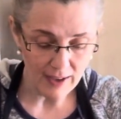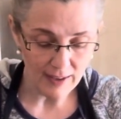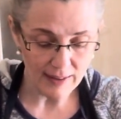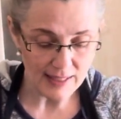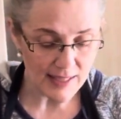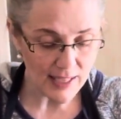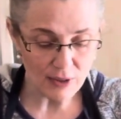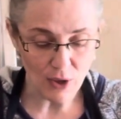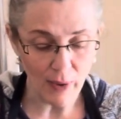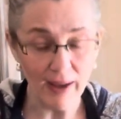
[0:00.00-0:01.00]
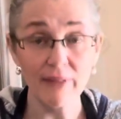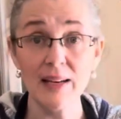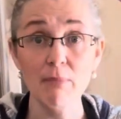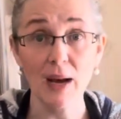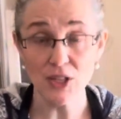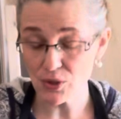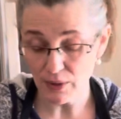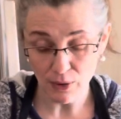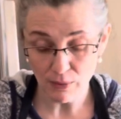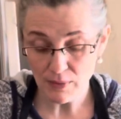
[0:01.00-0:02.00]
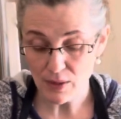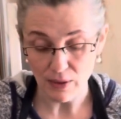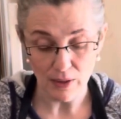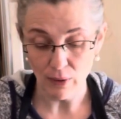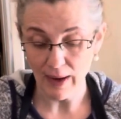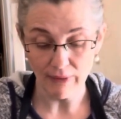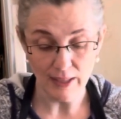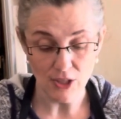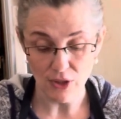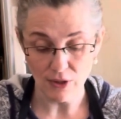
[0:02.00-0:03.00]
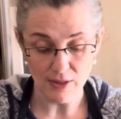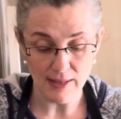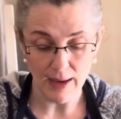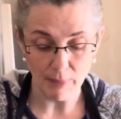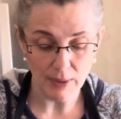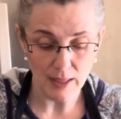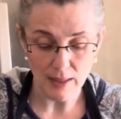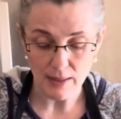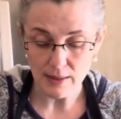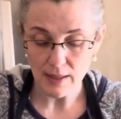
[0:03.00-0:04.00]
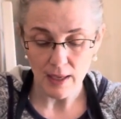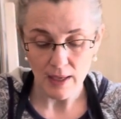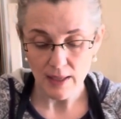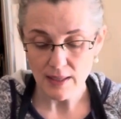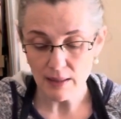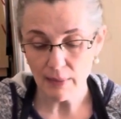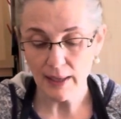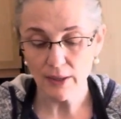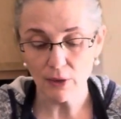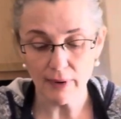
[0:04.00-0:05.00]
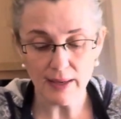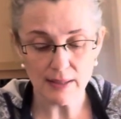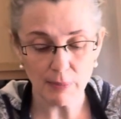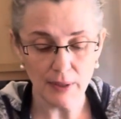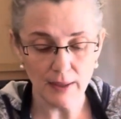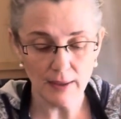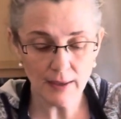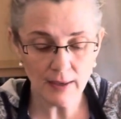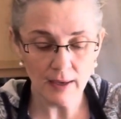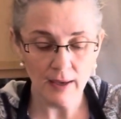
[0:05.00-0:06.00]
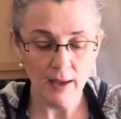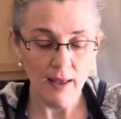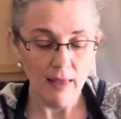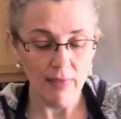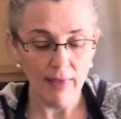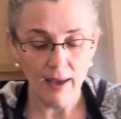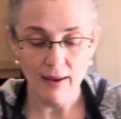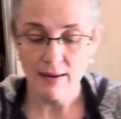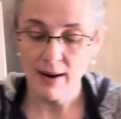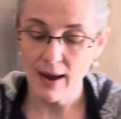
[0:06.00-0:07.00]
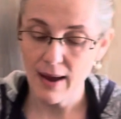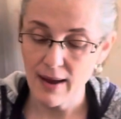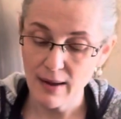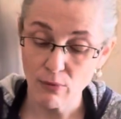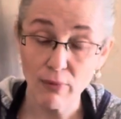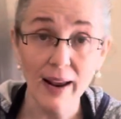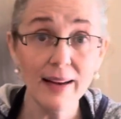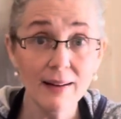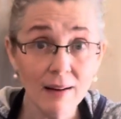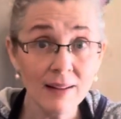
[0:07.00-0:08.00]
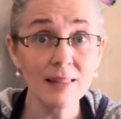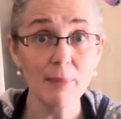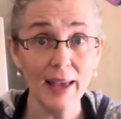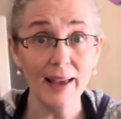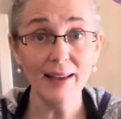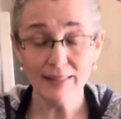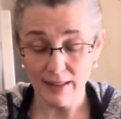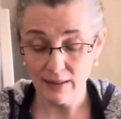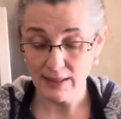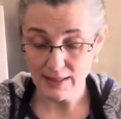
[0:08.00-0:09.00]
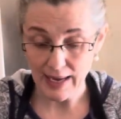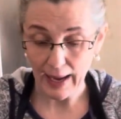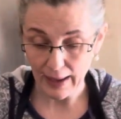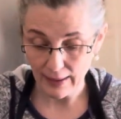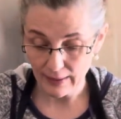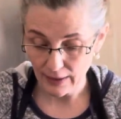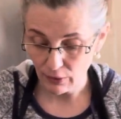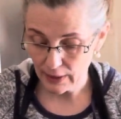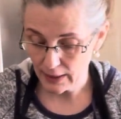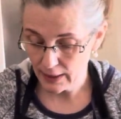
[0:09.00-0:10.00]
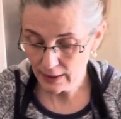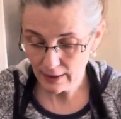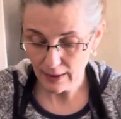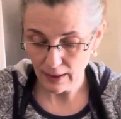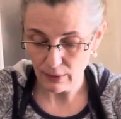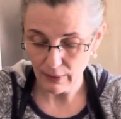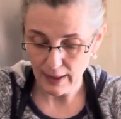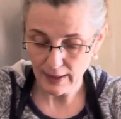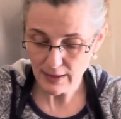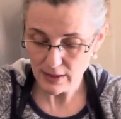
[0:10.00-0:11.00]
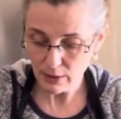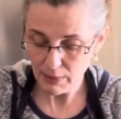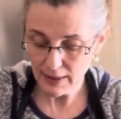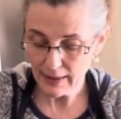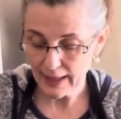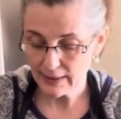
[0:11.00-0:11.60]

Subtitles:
let's say you don't have any mushrooms or you don't have any sugar snap peas to make your recipe, then write on the bag that you need to add an ingredient. Otherwise, you'll be like